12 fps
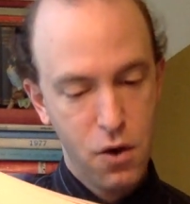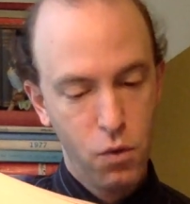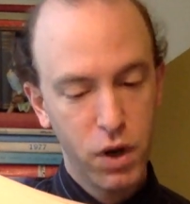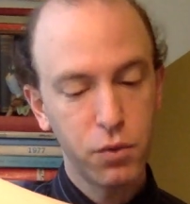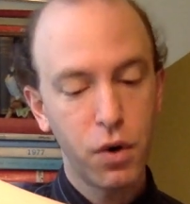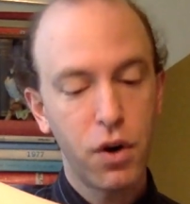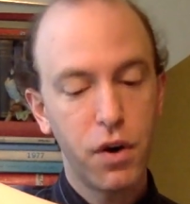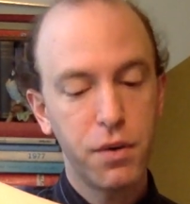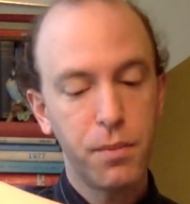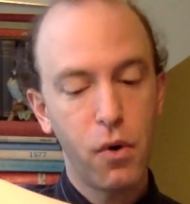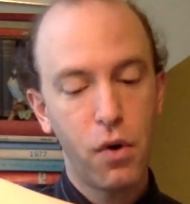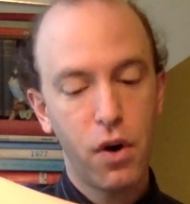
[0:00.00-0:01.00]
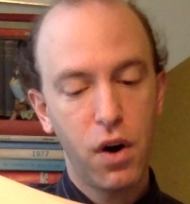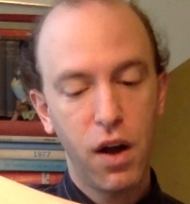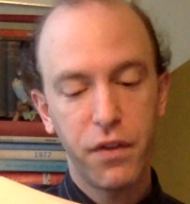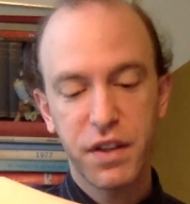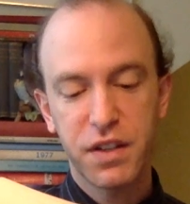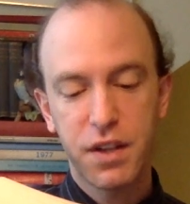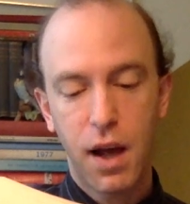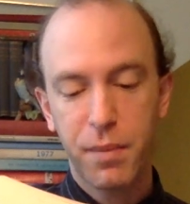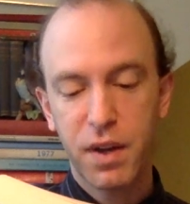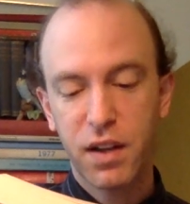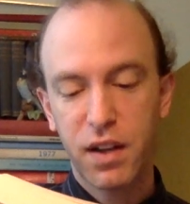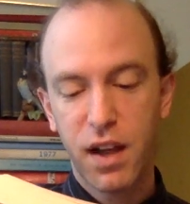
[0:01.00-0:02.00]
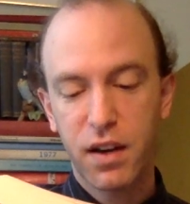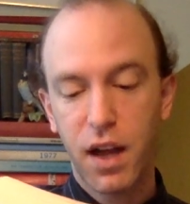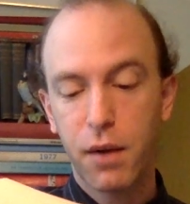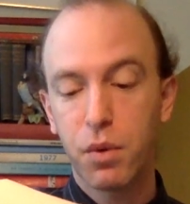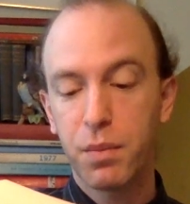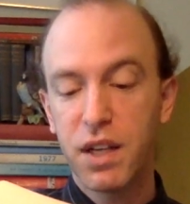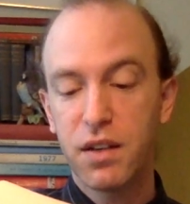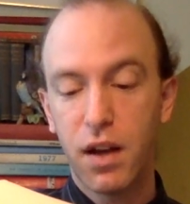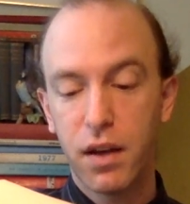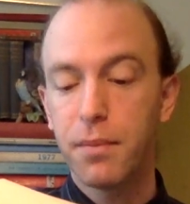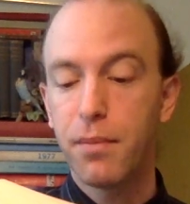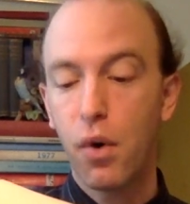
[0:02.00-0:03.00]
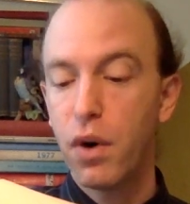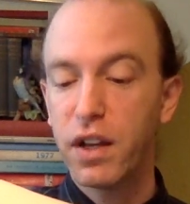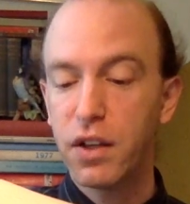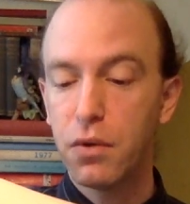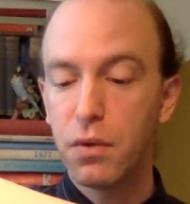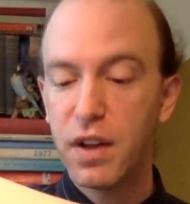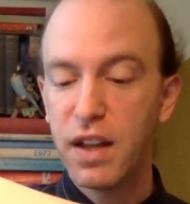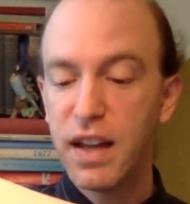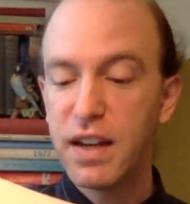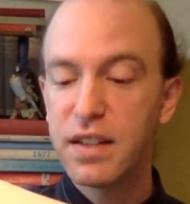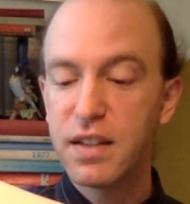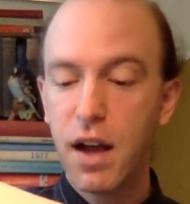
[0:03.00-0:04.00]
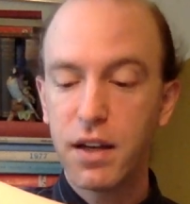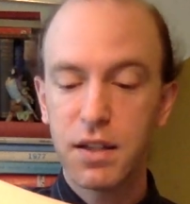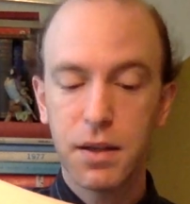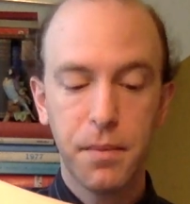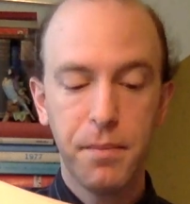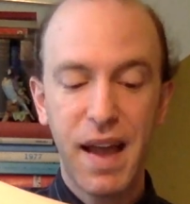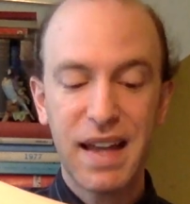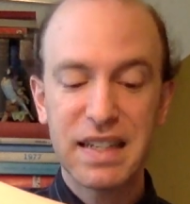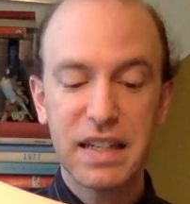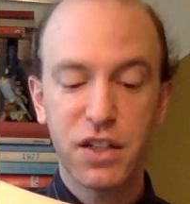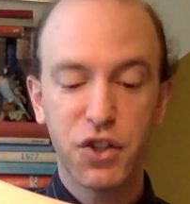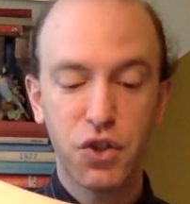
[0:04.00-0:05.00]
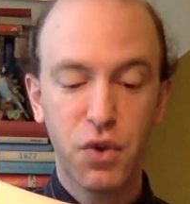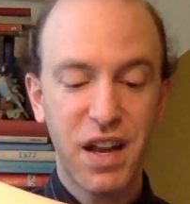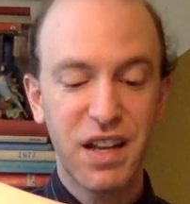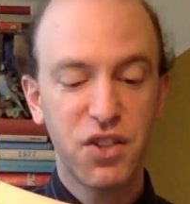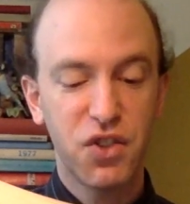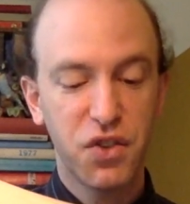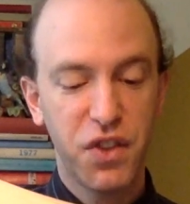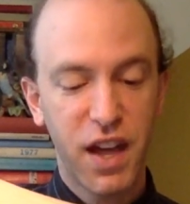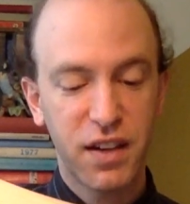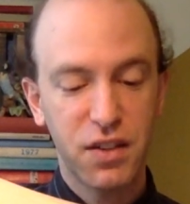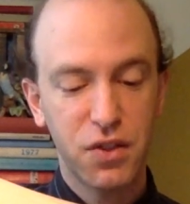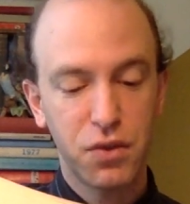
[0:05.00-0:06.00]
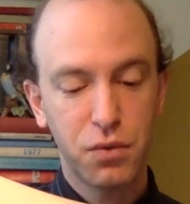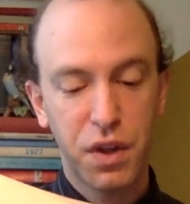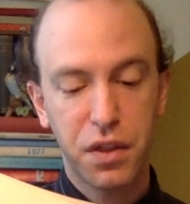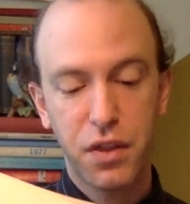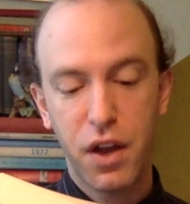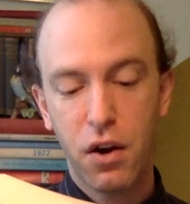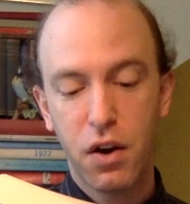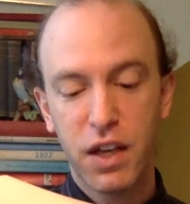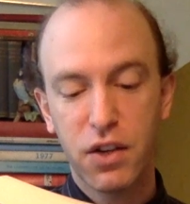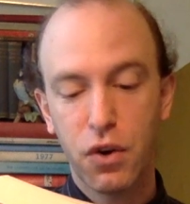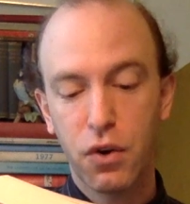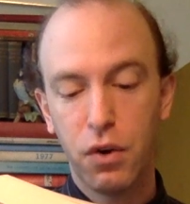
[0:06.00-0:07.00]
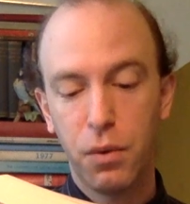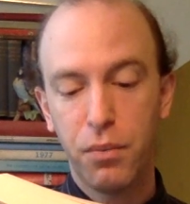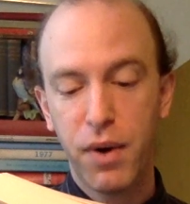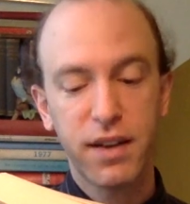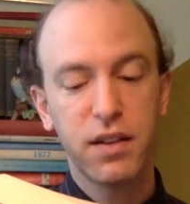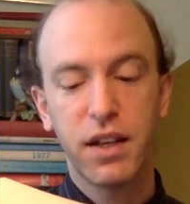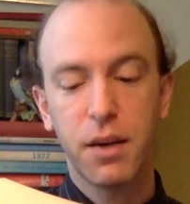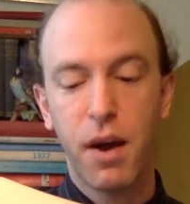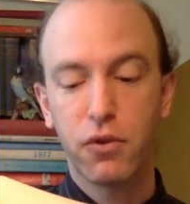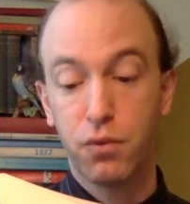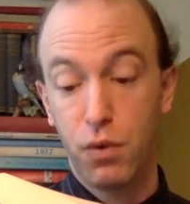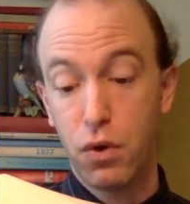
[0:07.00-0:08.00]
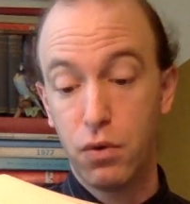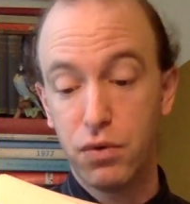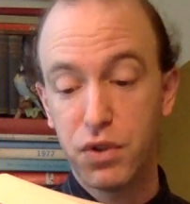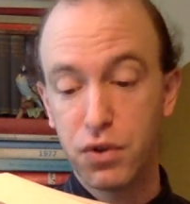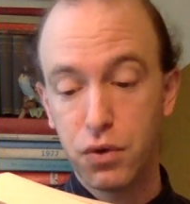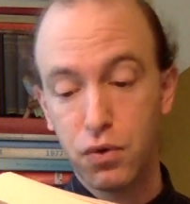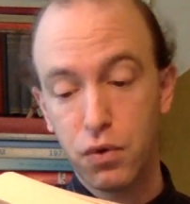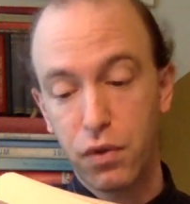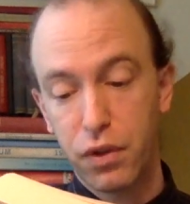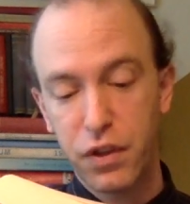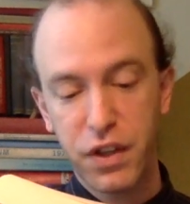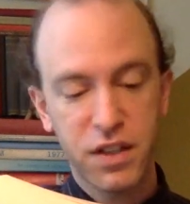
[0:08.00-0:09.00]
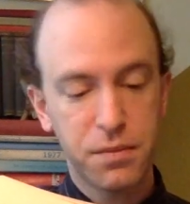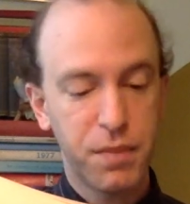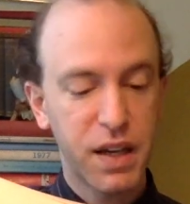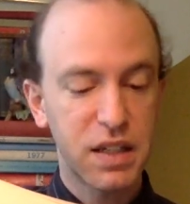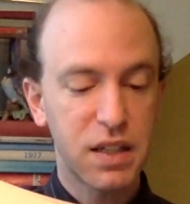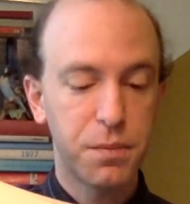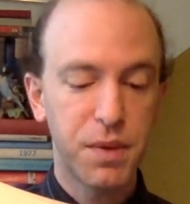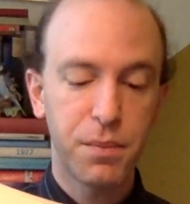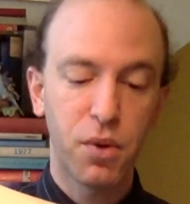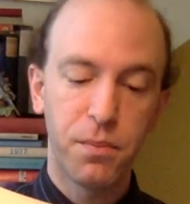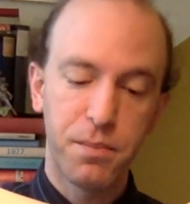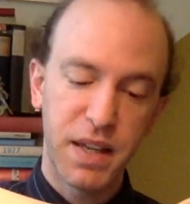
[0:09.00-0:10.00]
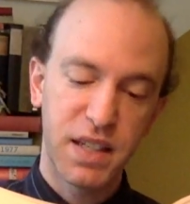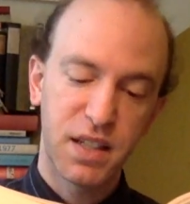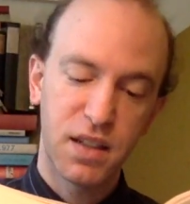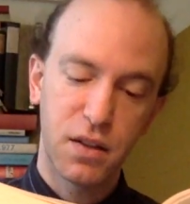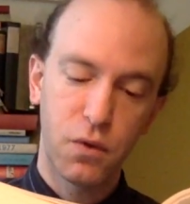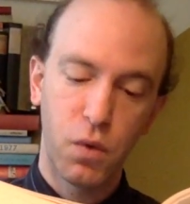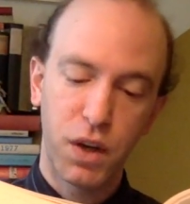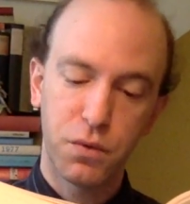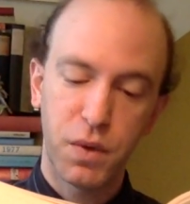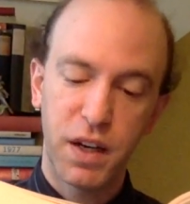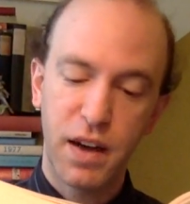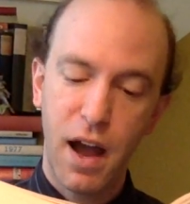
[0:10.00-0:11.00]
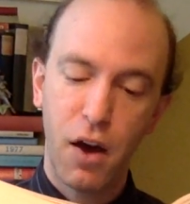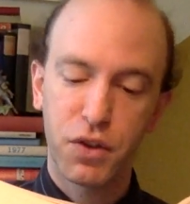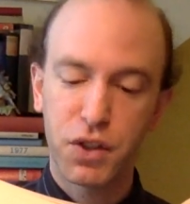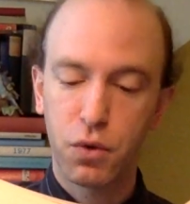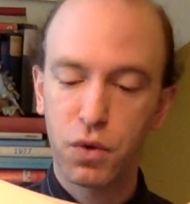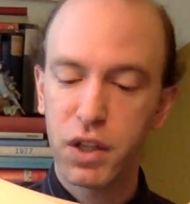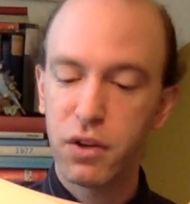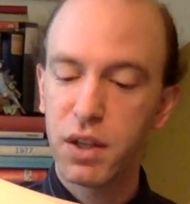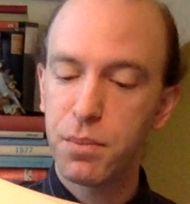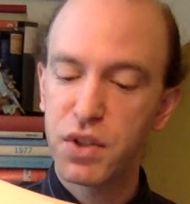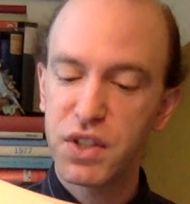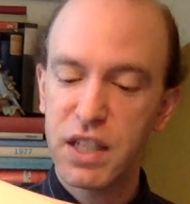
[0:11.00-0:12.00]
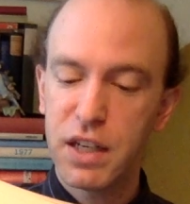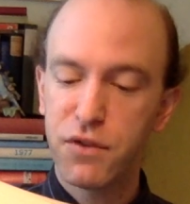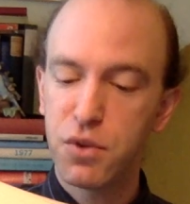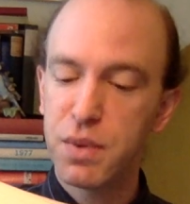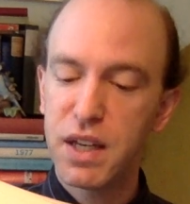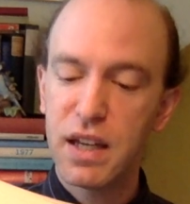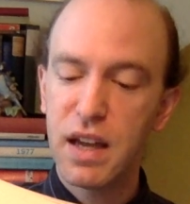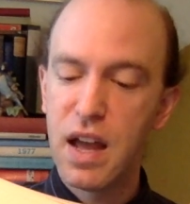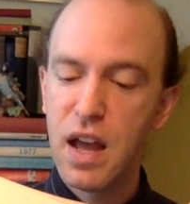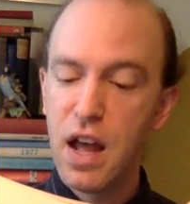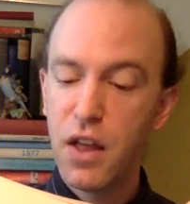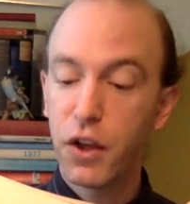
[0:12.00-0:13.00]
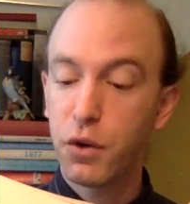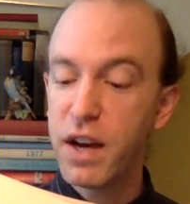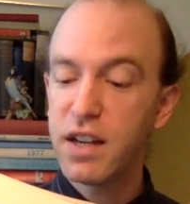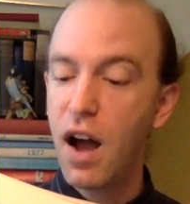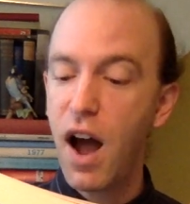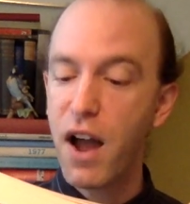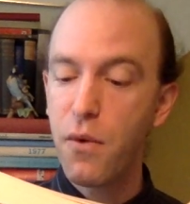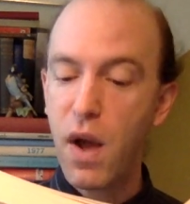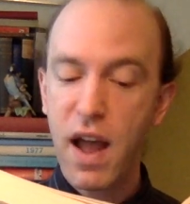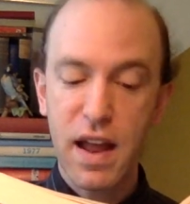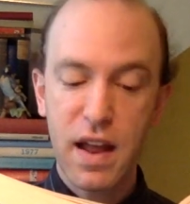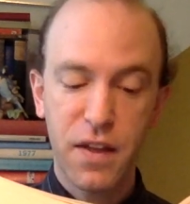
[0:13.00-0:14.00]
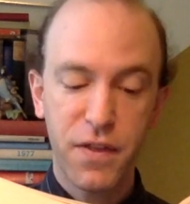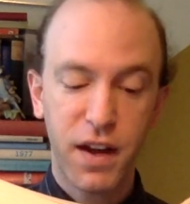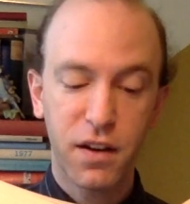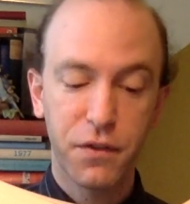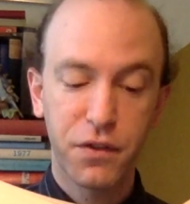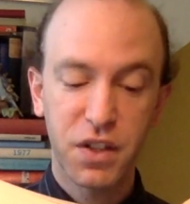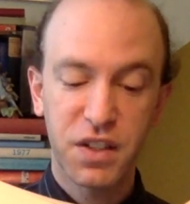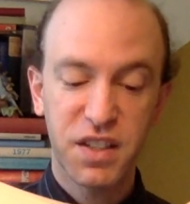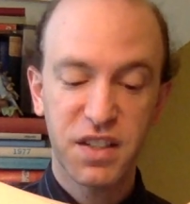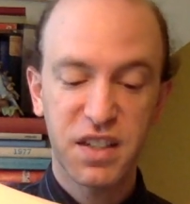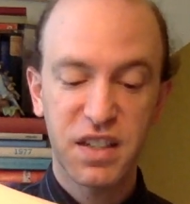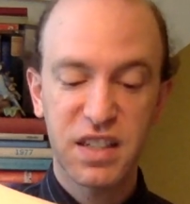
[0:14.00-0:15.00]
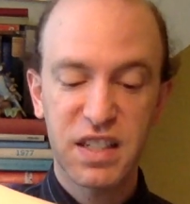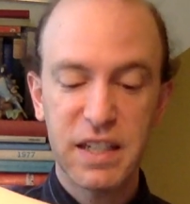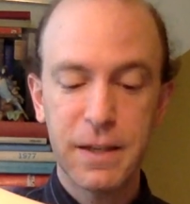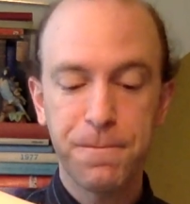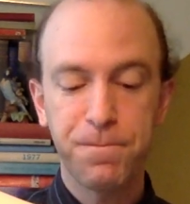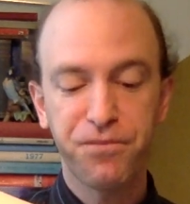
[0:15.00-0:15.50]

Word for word: One word more on this topic, and I will be done boring you. It is not passing strange that, with their eternal prattling about roads to truth, these bigoted people missed what we now so clearly perceive to be the great highway, that of consistency.